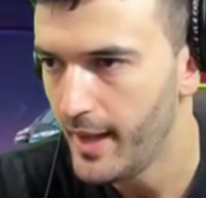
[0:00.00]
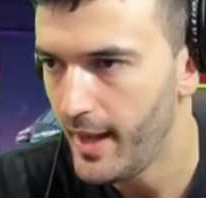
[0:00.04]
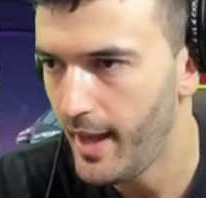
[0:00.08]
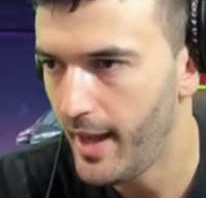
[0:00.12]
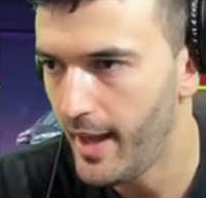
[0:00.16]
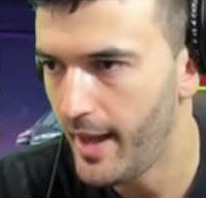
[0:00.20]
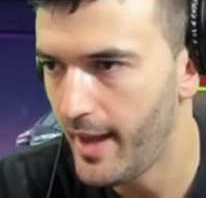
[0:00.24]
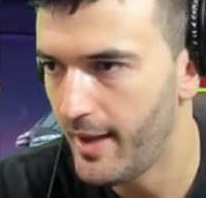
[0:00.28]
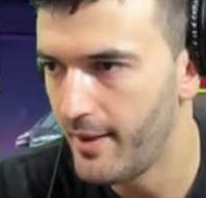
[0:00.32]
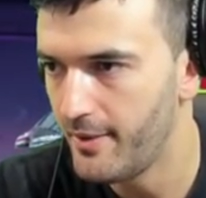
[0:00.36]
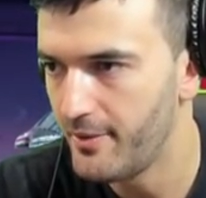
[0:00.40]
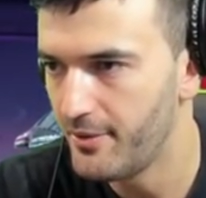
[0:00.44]

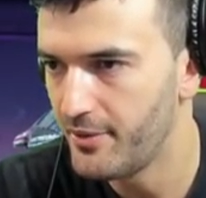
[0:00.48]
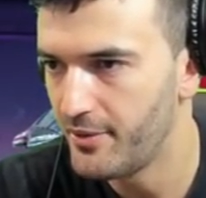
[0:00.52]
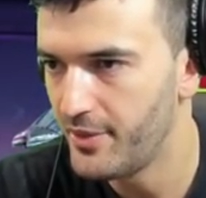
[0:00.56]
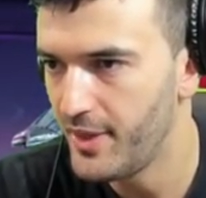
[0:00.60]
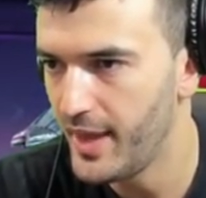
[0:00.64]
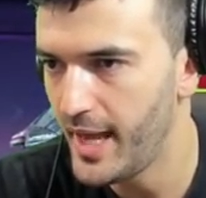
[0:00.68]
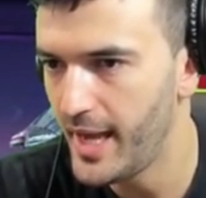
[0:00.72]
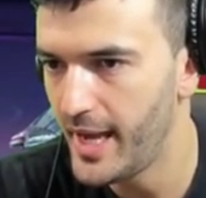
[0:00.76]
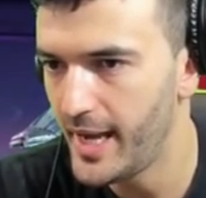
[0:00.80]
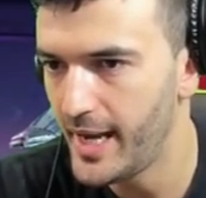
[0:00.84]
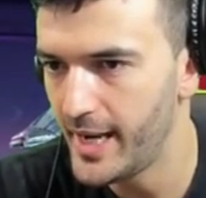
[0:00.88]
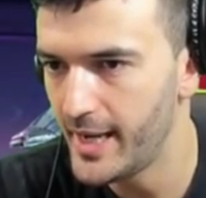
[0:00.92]
And
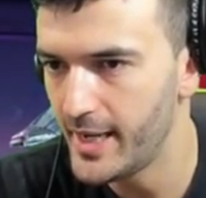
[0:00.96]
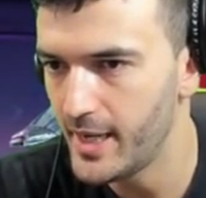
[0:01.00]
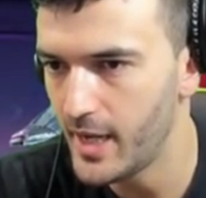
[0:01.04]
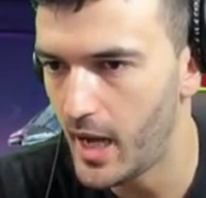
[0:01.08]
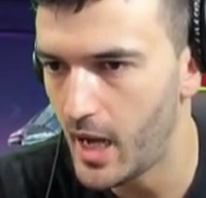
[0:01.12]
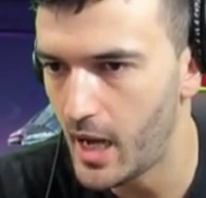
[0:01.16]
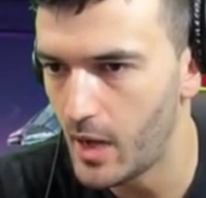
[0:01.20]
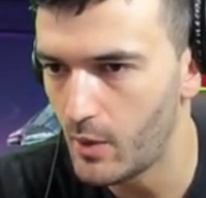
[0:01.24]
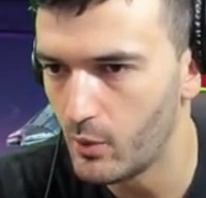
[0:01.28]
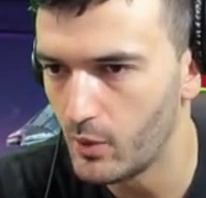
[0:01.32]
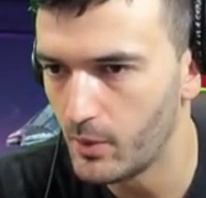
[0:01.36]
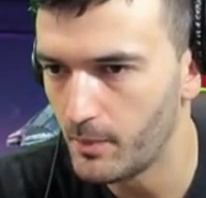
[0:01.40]
then
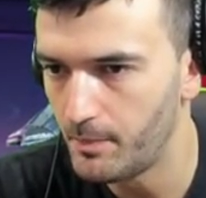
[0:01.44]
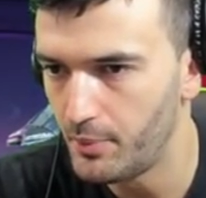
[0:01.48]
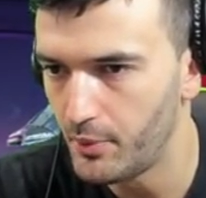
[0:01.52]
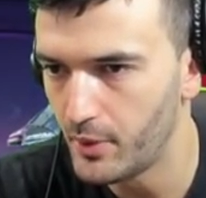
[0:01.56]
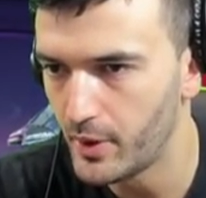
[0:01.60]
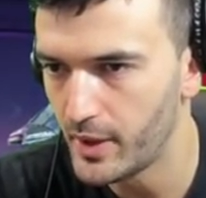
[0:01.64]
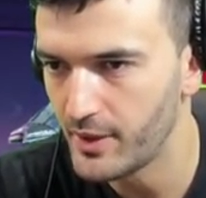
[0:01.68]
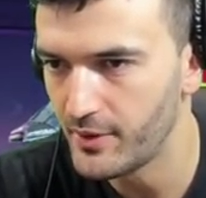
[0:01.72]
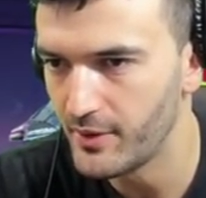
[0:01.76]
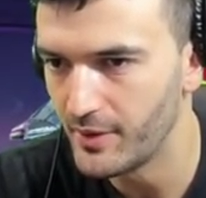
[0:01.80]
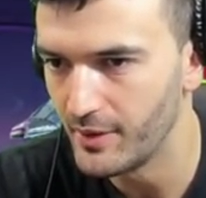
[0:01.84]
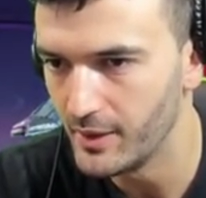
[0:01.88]
I will
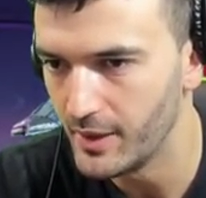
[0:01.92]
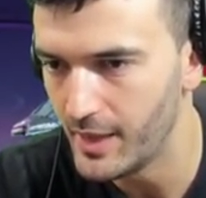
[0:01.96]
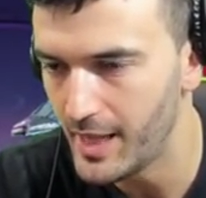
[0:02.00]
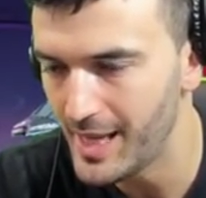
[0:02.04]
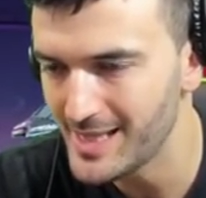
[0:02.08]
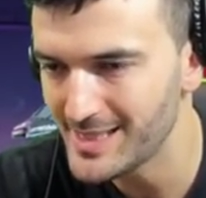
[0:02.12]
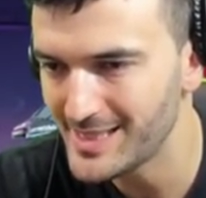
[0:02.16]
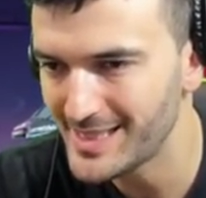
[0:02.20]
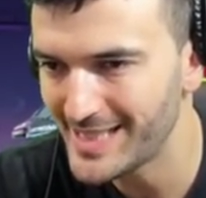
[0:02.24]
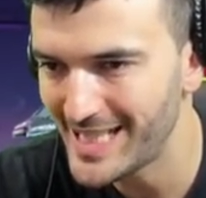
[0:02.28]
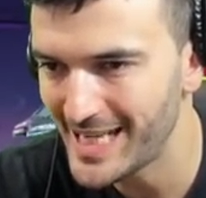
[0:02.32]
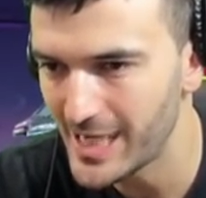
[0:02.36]
put in the
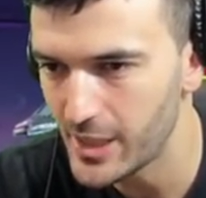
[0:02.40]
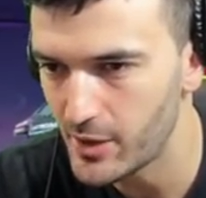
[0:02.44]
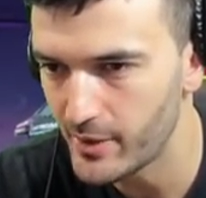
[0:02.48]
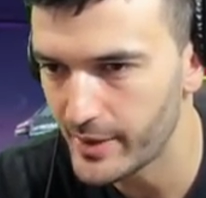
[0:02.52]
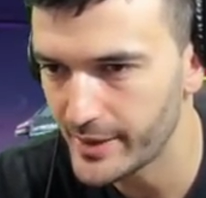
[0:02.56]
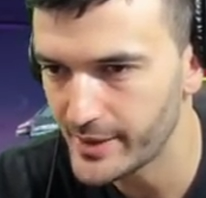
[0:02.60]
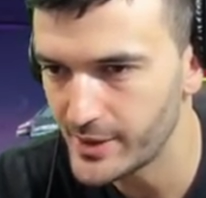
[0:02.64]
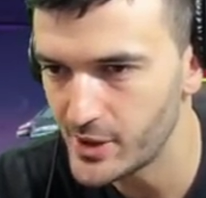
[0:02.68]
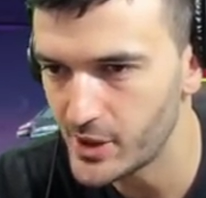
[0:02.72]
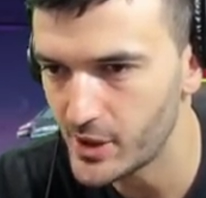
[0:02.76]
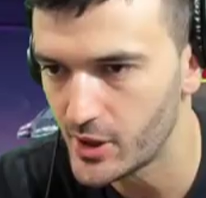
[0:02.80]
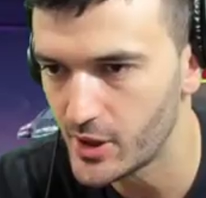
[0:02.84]
last
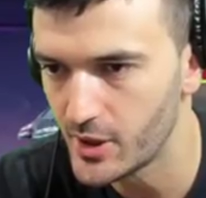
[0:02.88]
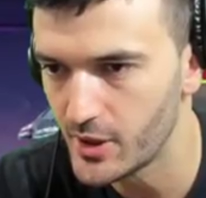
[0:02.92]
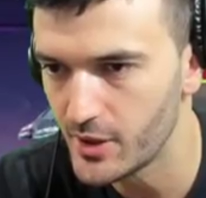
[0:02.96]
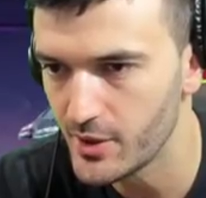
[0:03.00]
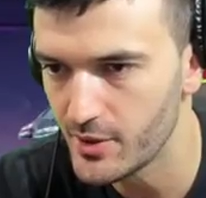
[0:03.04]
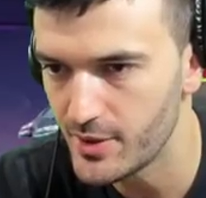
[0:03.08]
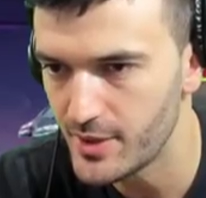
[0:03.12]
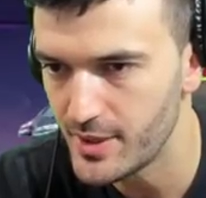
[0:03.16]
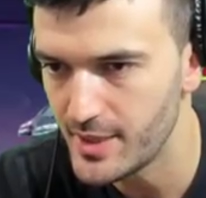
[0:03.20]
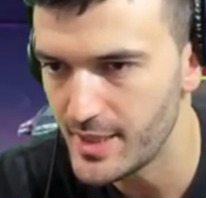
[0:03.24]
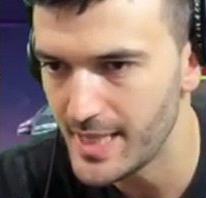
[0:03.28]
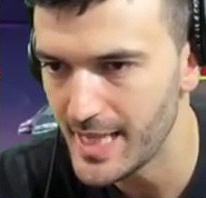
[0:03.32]
character
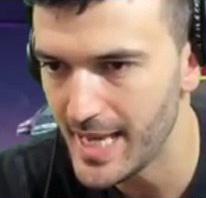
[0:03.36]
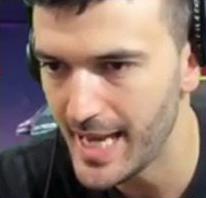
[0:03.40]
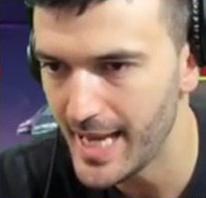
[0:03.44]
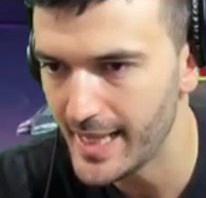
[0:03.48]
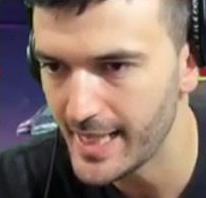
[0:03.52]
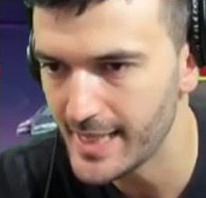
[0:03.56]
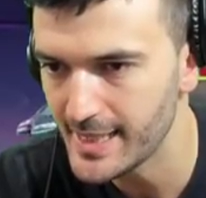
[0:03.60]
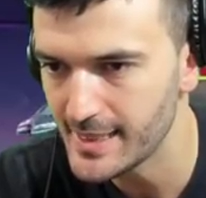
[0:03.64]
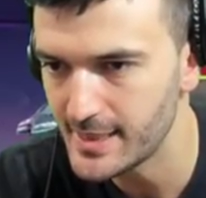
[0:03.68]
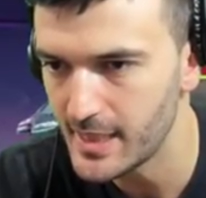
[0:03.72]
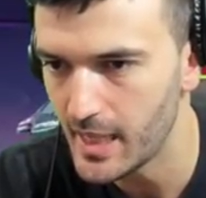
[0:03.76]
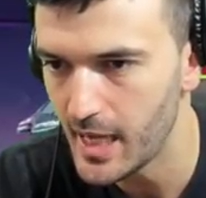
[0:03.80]
that
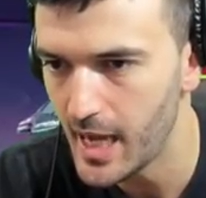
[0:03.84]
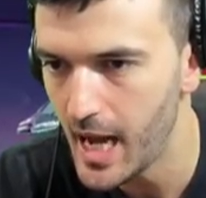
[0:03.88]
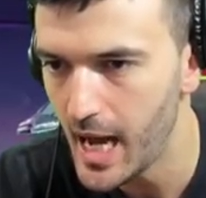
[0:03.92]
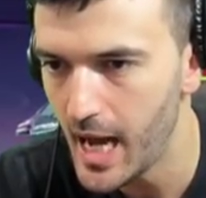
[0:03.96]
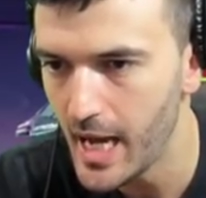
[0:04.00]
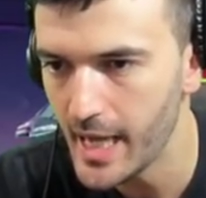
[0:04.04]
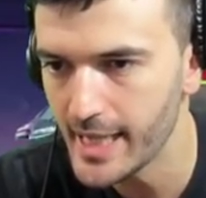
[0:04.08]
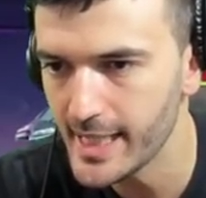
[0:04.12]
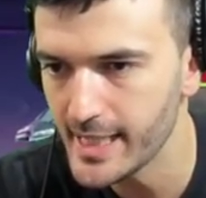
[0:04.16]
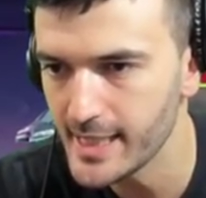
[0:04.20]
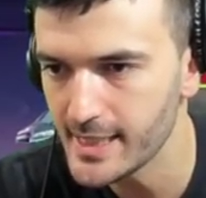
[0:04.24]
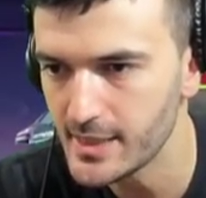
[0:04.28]
is the
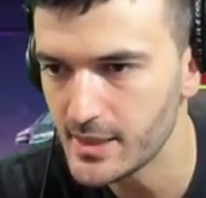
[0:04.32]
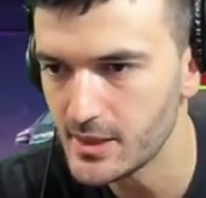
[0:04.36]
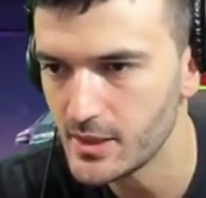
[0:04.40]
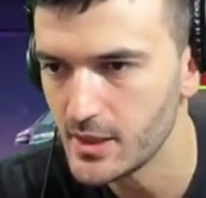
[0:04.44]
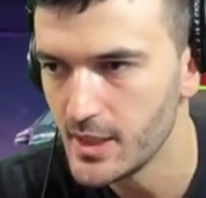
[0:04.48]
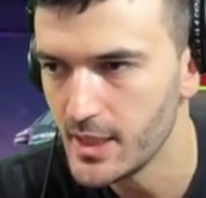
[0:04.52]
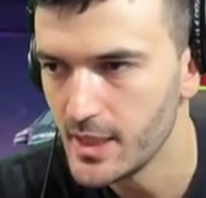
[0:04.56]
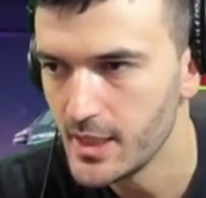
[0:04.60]
highest.